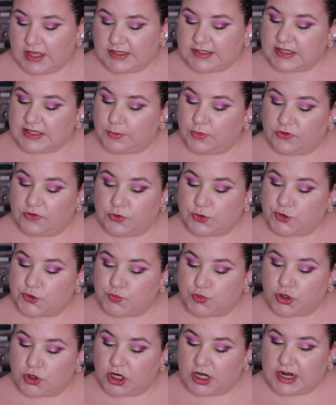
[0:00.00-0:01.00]
Some of those
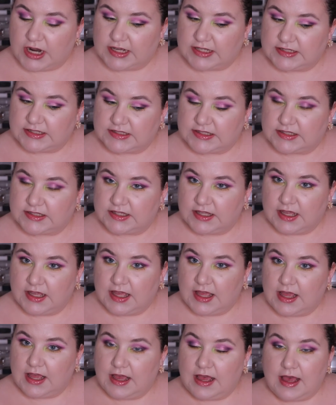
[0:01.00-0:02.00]
products
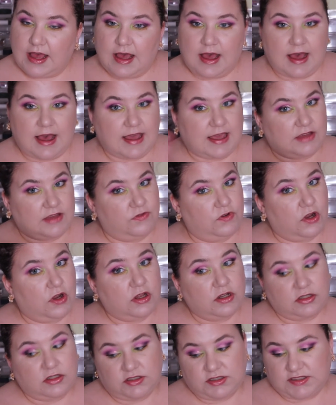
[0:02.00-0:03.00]
I have
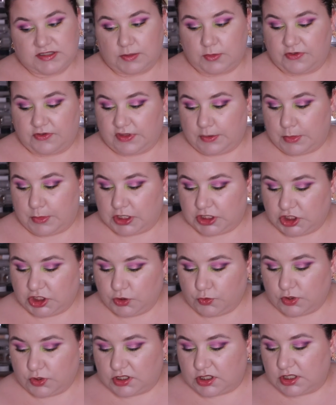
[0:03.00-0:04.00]
longer, some of them are
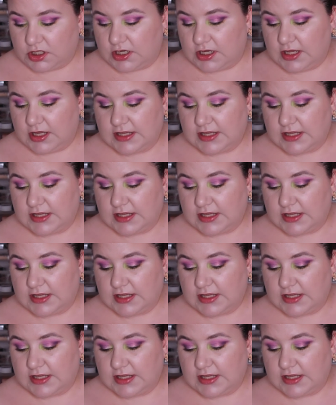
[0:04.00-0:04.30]
newer,